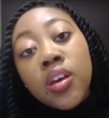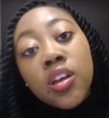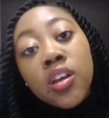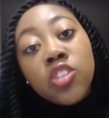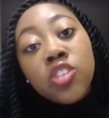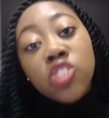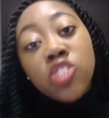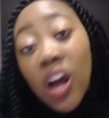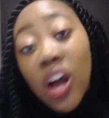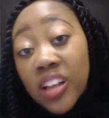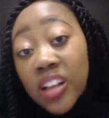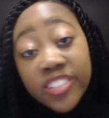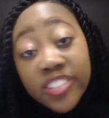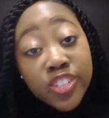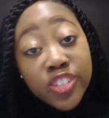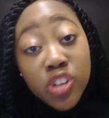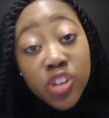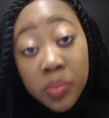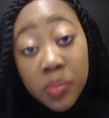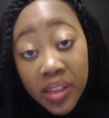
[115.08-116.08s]
trials and
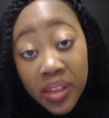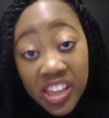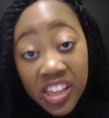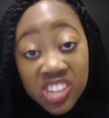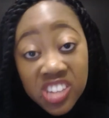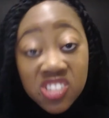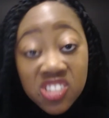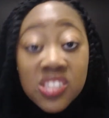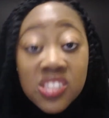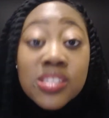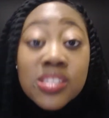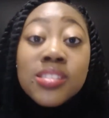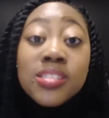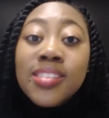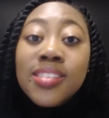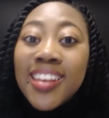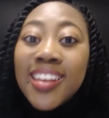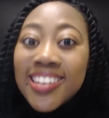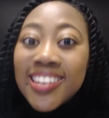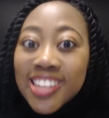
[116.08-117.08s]
tribulations,
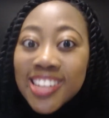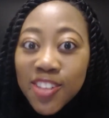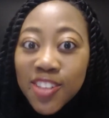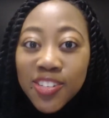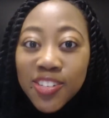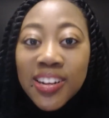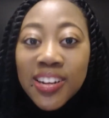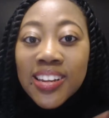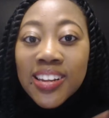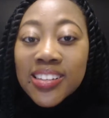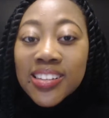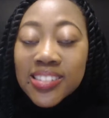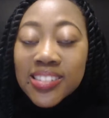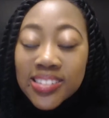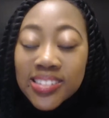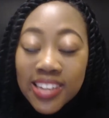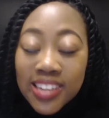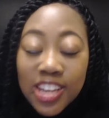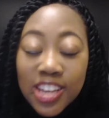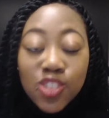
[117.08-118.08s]
then definitely
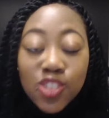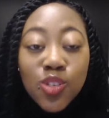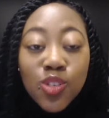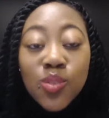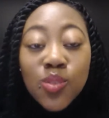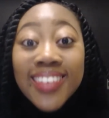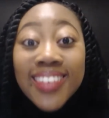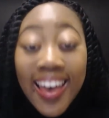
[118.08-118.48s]
stay tuned.